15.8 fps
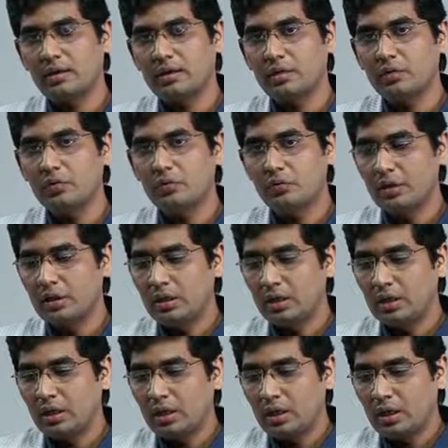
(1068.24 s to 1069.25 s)
give
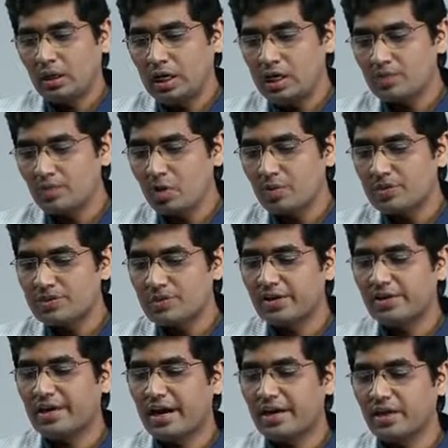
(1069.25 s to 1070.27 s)

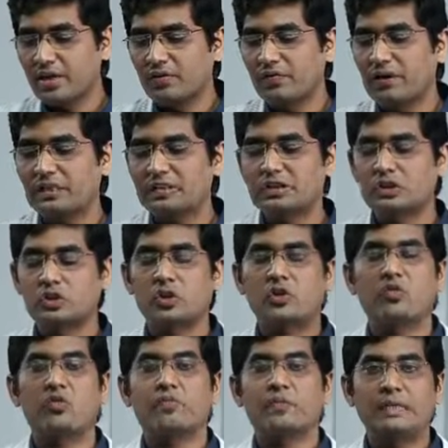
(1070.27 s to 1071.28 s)
information regarding function
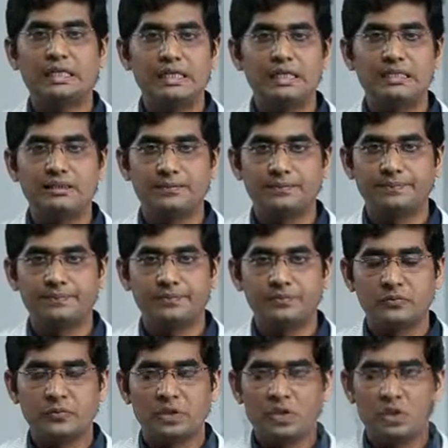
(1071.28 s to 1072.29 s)
of kidney.
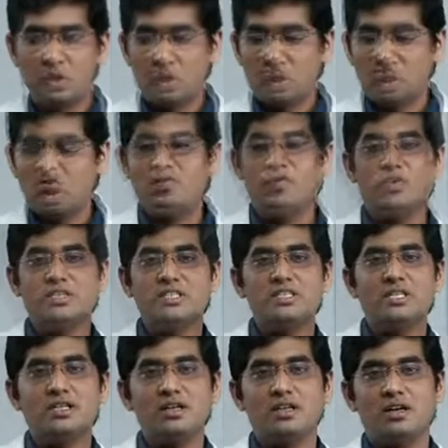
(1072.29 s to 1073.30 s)
So what is
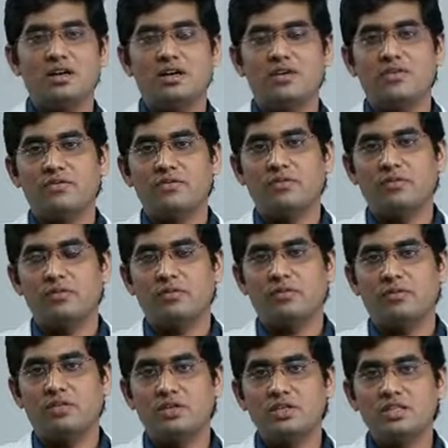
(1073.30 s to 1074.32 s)

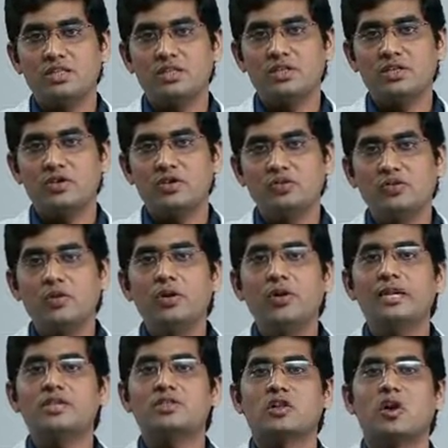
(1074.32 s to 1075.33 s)
the
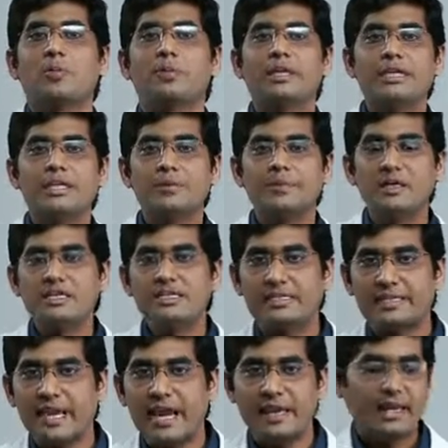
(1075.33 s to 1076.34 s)
usefulness of DTPA
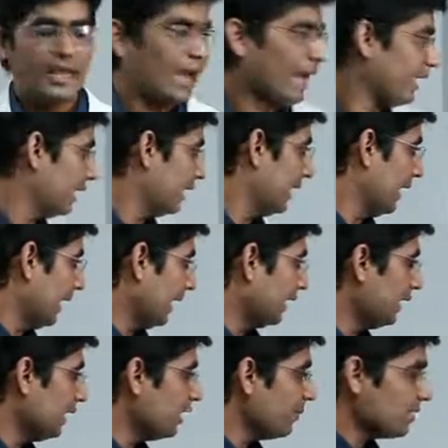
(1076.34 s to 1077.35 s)
scan and
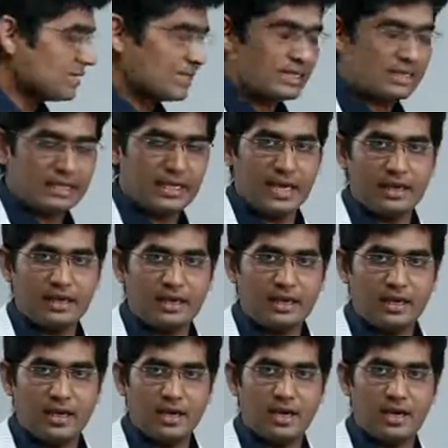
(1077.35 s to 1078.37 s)
DMSA scan?
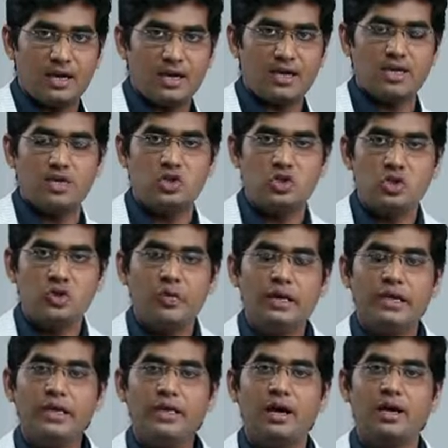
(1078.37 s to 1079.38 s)
I
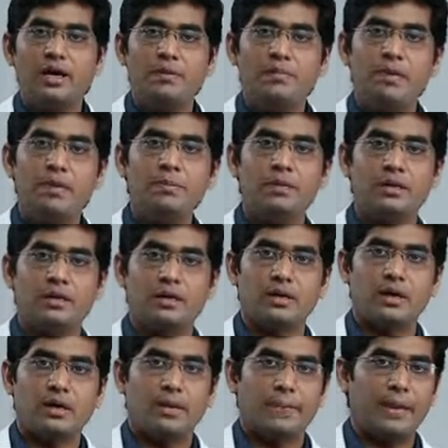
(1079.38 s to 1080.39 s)
usually
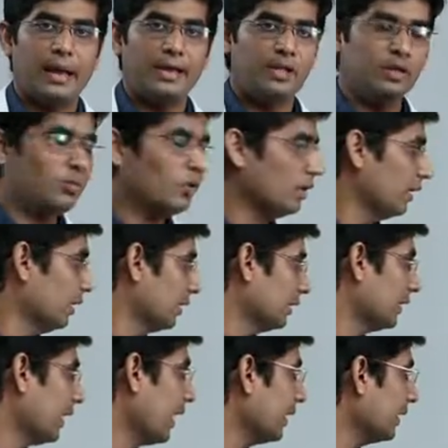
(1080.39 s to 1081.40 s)
remember by
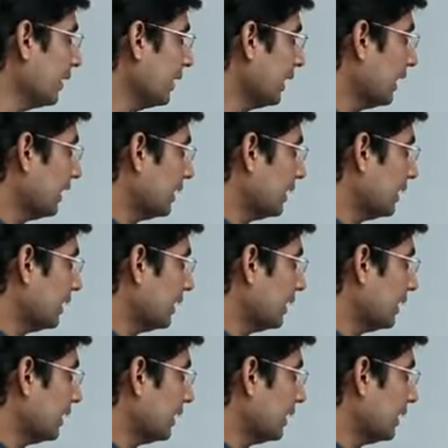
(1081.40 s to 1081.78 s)
mnemonic that